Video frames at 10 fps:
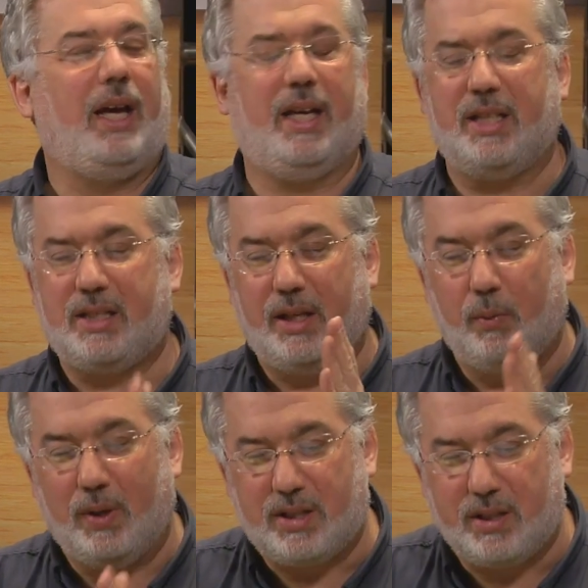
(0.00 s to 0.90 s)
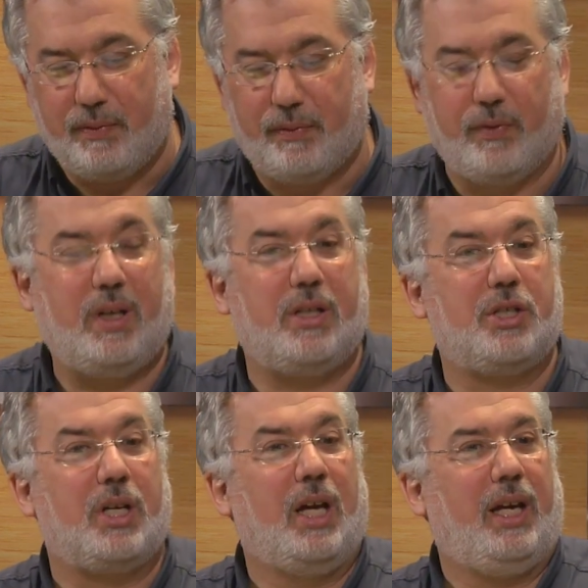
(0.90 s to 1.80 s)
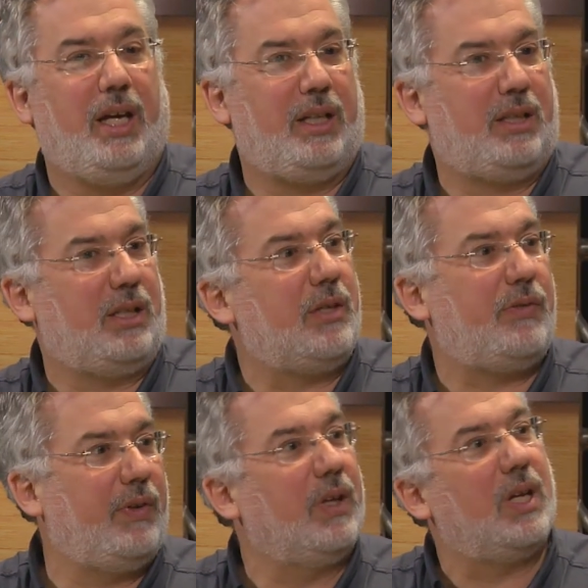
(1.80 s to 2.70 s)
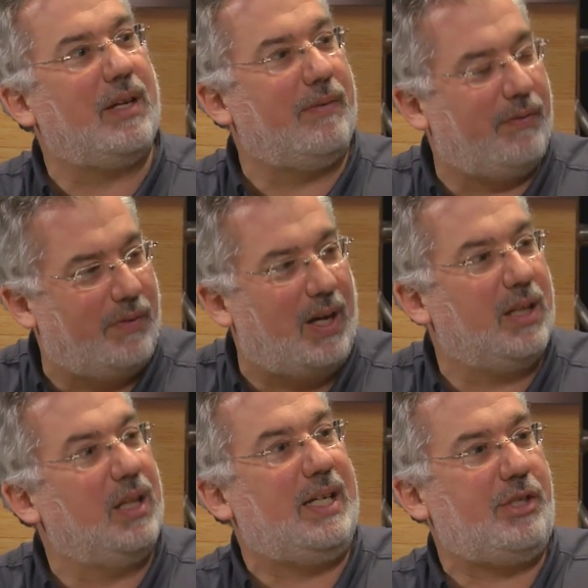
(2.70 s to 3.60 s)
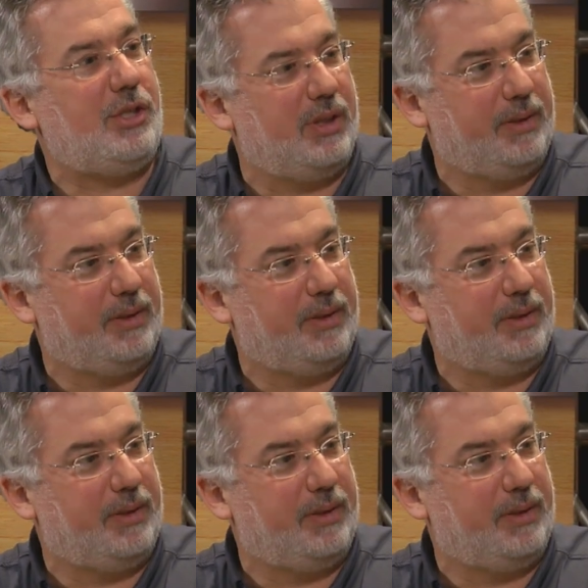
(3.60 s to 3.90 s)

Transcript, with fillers: And they say when it's infringed, it does feel like a violation.